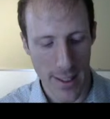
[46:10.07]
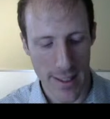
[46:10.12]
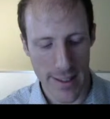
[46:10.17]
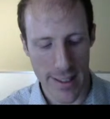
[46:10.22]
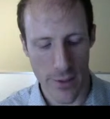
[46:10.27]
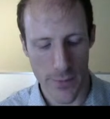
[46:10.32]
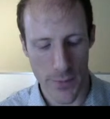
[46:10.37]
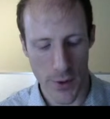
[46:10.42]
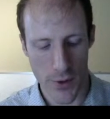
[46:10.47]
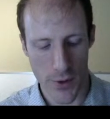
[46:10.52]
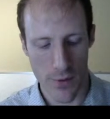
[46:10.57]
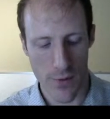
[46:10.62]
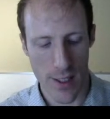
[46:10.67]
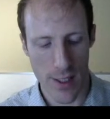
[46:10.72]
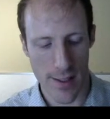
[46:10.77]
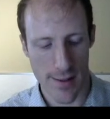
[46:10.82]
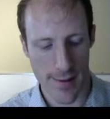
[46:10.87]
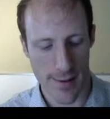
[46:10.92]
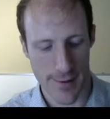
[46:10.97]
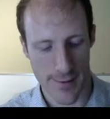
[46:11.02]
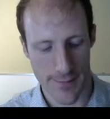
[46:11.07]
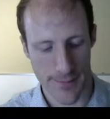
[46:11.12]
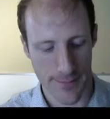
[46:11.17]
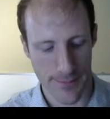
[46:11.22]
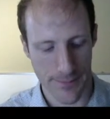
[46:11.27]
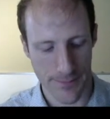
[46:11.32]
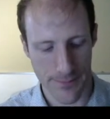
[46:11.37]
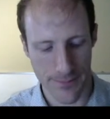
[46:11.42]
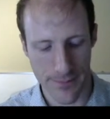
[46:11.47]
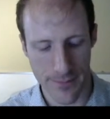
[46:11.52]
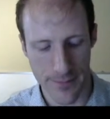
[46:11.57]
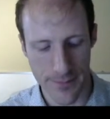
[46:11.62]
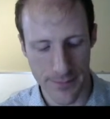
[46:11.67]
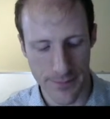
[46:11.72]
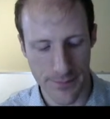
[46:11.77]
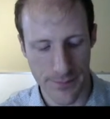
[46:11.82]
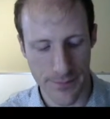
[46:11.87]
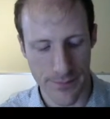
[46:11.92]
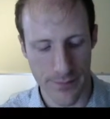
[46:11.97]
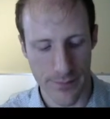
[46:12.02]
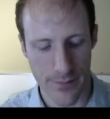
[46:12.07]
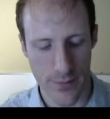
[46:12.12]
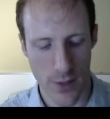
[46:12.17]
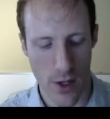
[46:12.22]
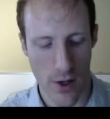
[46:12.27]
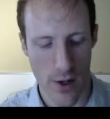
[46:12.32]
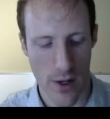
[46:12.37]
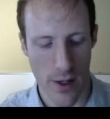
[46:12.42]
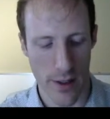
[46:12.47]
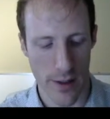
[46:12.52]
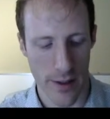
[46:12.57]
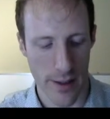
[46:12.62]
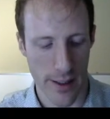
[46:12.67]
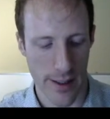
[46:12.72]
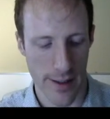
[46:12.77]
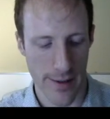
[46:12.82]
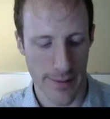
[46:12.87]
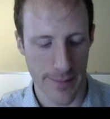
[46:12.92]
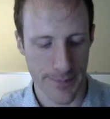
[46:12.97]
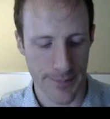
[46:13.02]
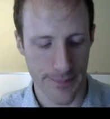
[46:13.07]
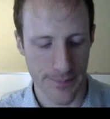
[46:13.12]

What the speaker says: Now, both of these are